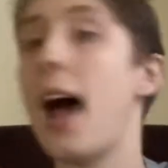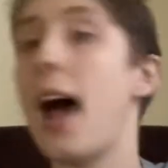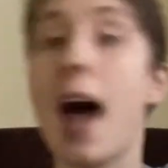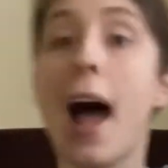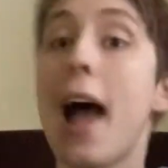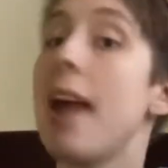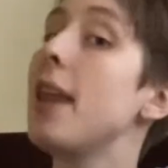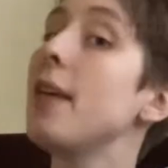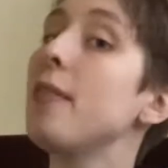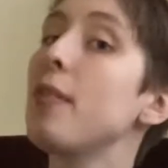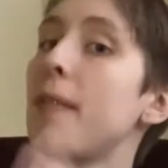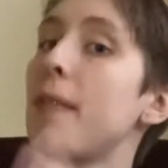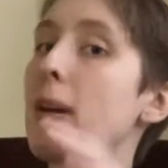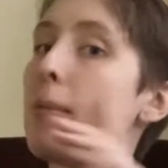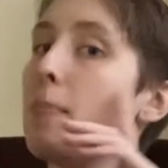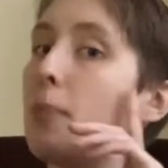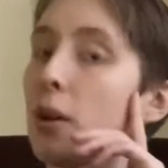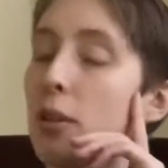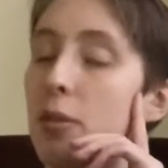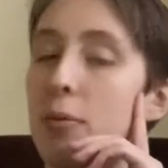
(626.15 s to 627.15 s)
I never
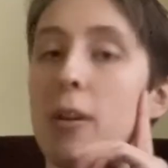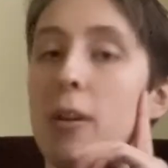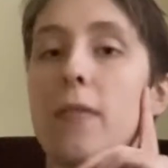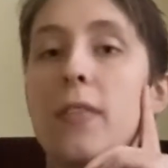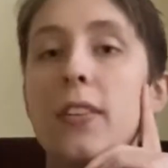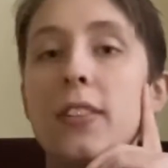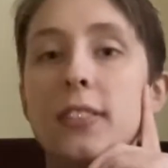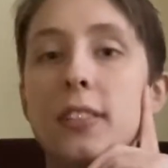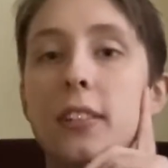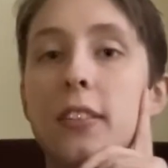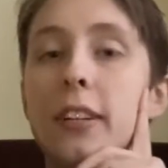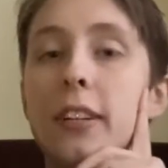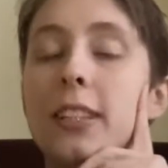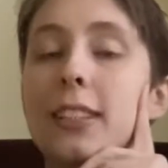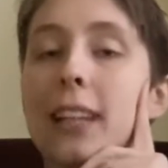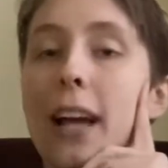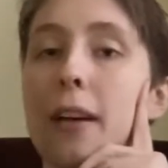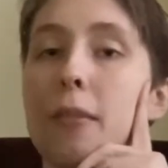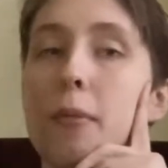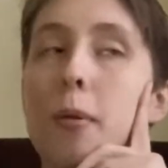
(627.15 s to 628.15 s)
read book three of this series.
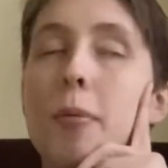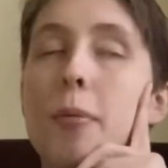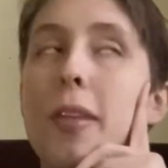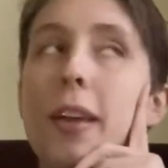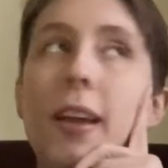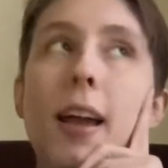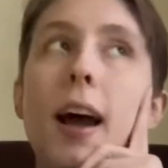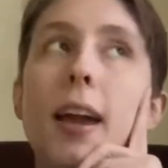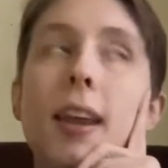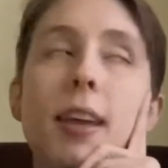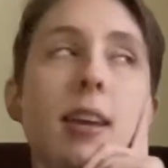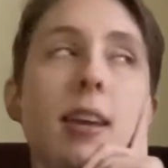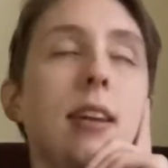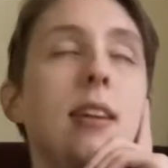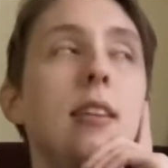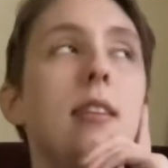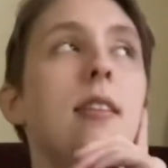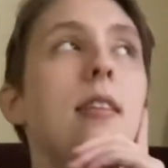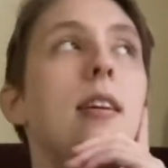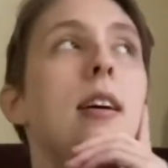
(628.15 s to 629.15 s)
I remember they got it
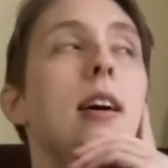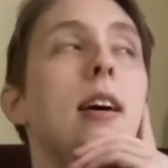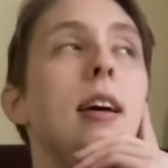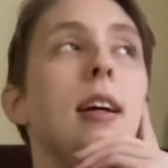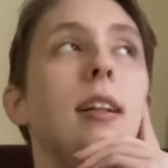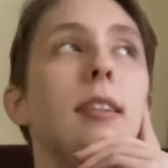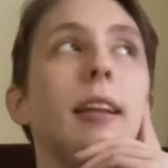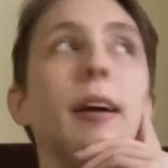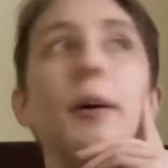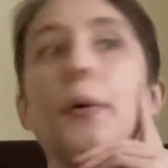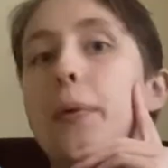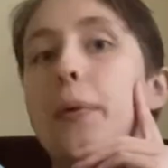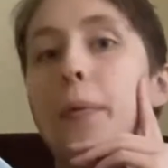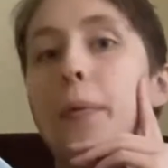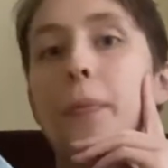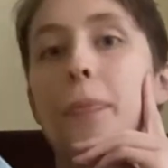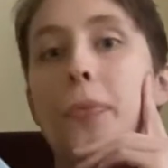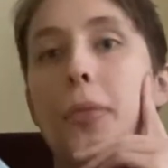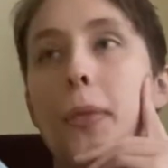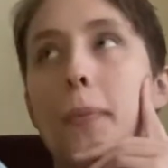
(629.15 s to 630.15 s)
in, like,
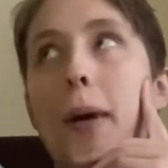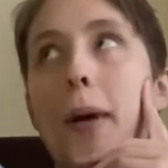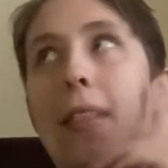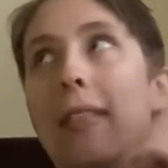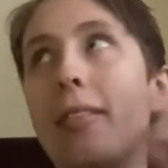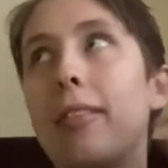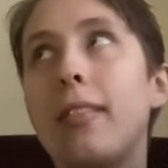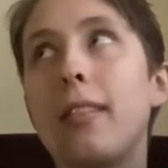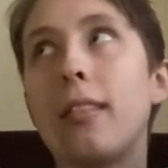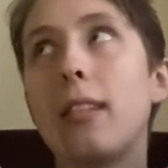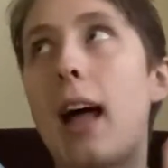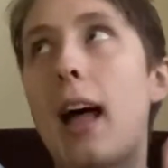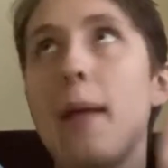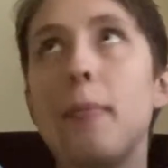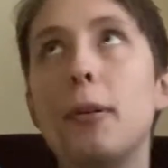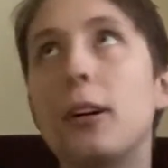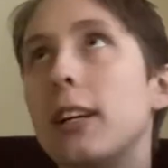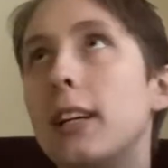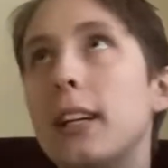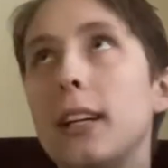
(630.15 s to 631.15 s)
my
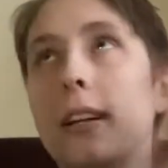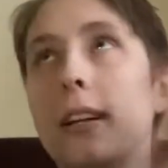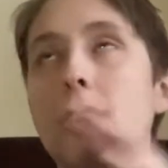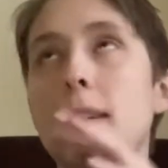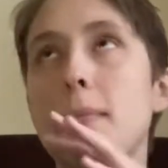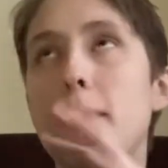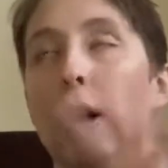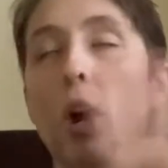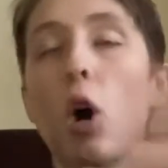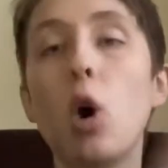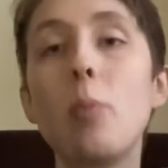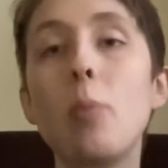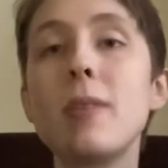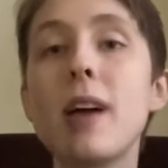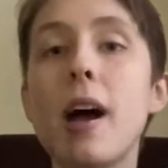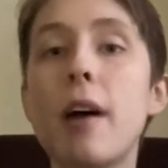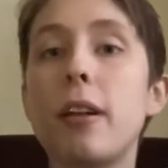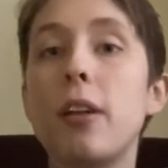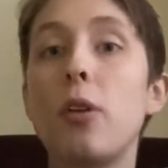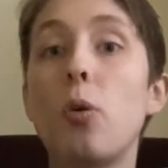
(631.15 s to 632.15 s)
library in my
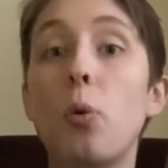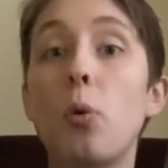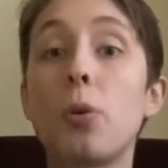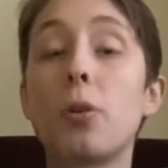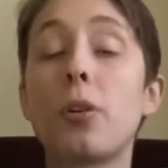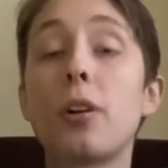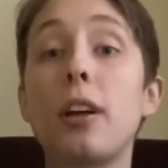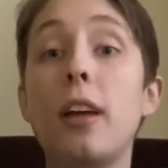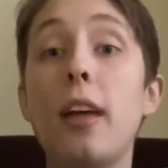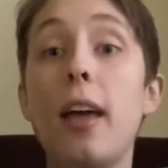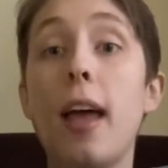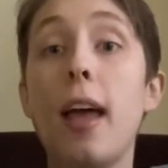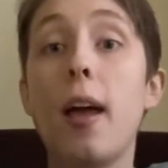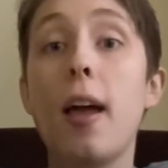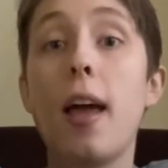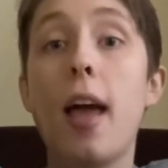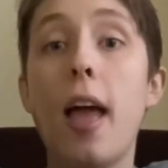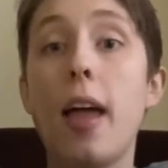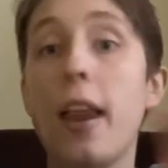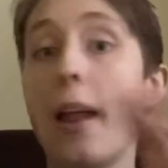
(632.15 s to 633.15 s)
hometown had ordered it,
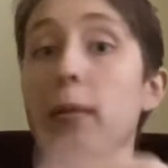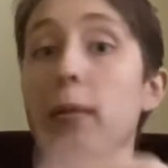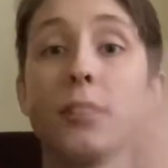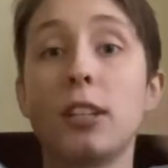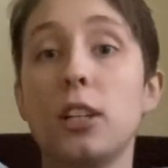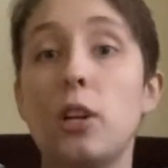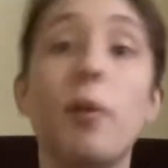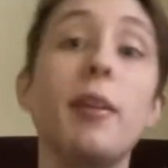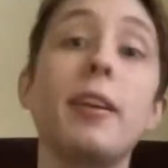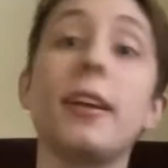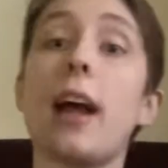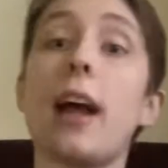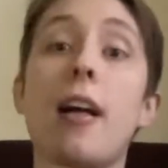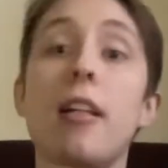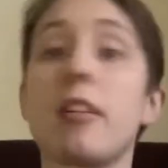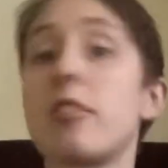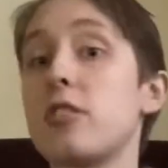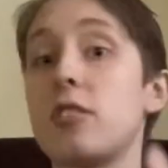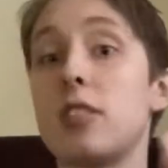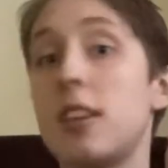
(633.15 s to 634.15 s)
and I was like going to
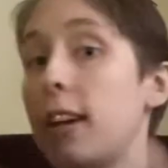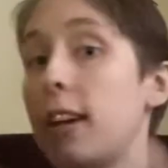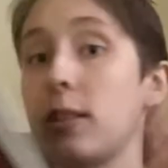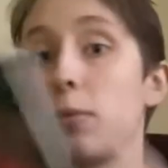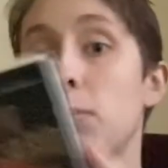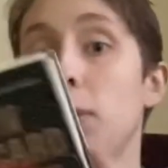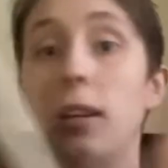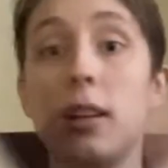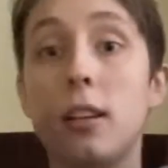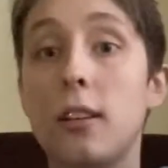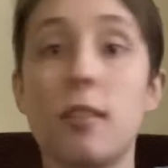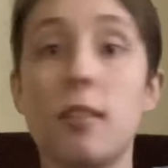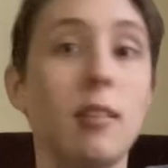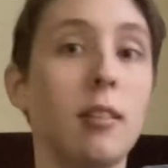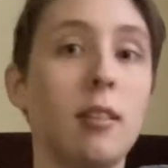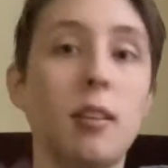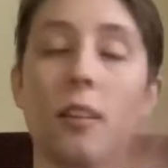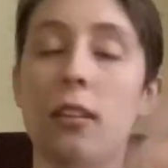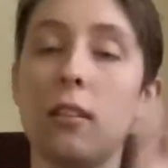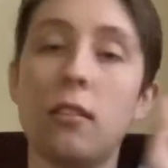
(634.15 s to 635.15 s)
college the next week,
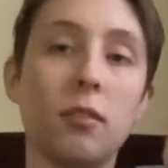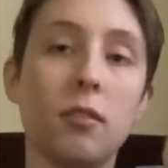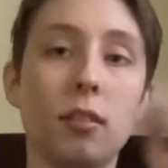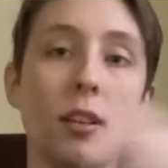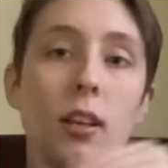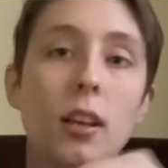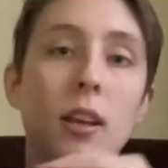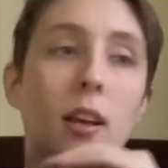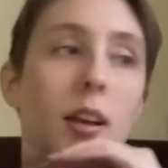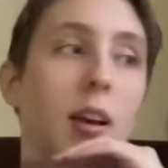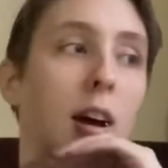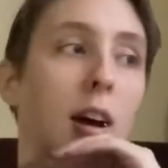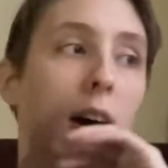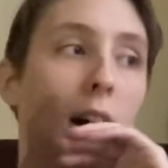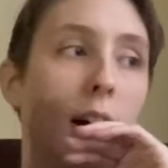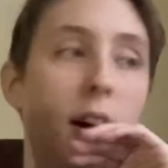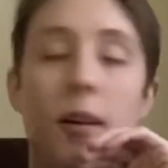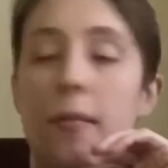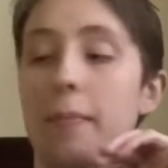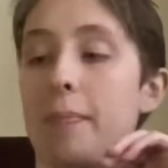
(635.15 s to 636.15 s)

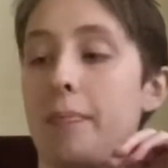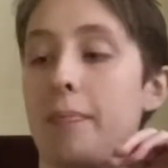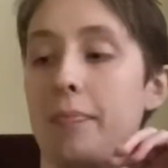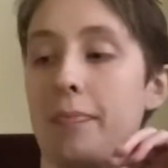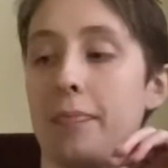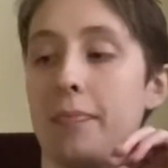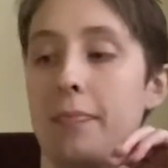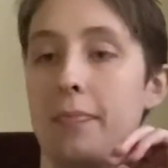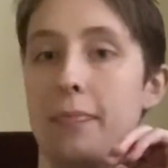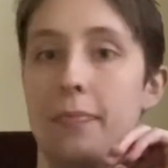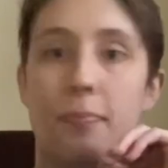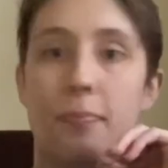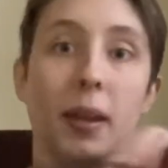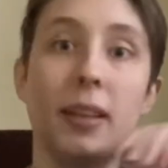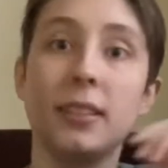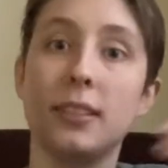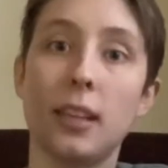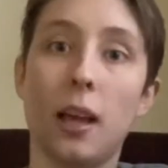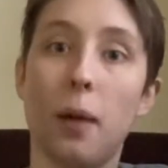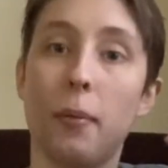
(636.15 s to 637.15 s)
and
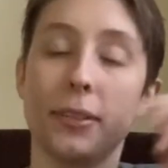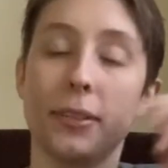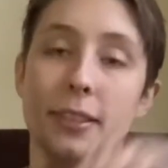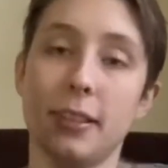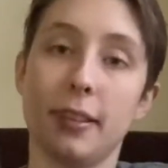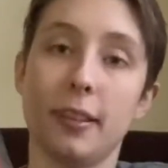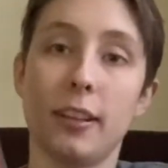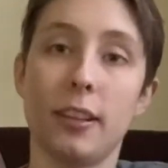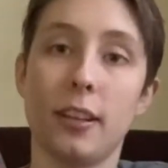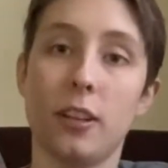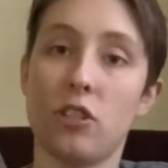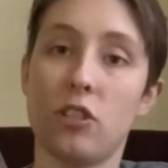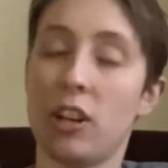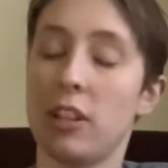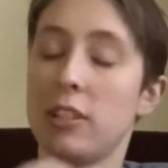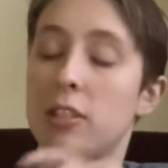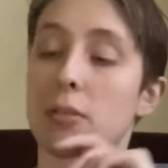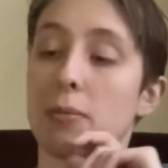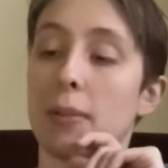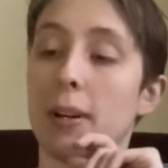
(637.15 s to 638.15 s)
basically I wasn't gonna get a
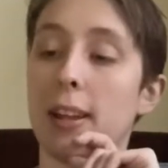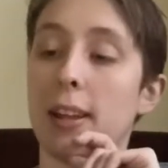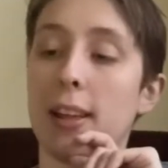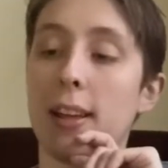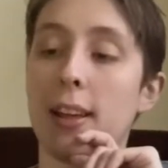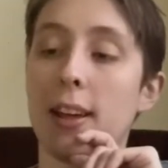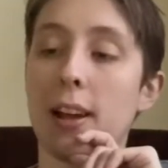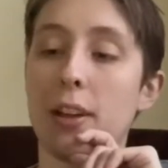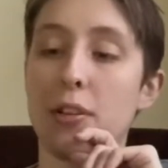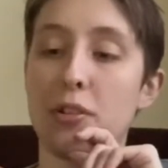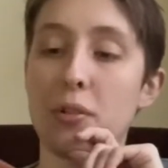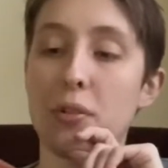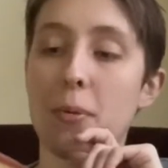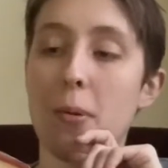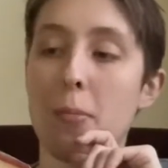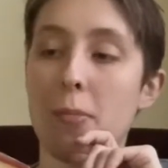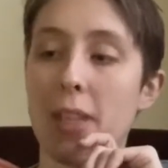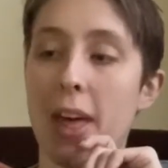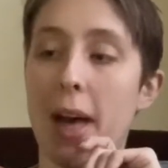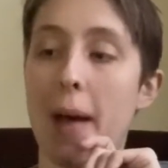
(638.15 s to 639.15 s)
chance to read it. I do
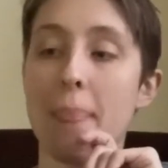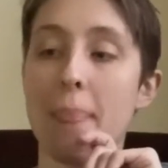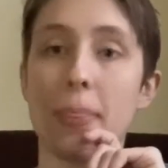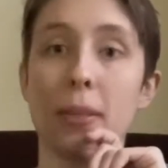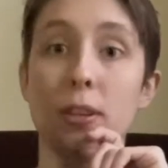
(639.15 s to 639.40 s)
remember that.